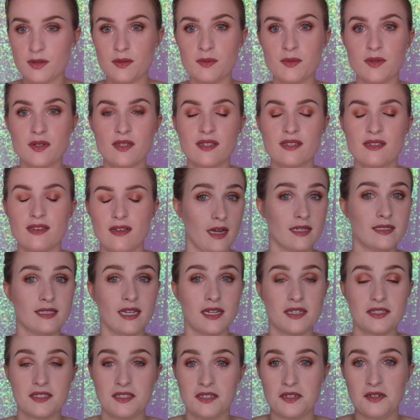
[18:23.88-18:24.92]
almost
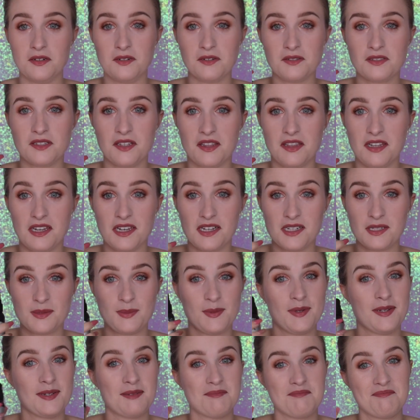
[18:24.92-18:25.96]
identical to the
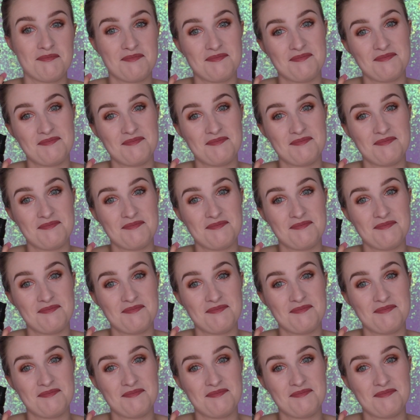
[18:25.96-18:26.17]
next one.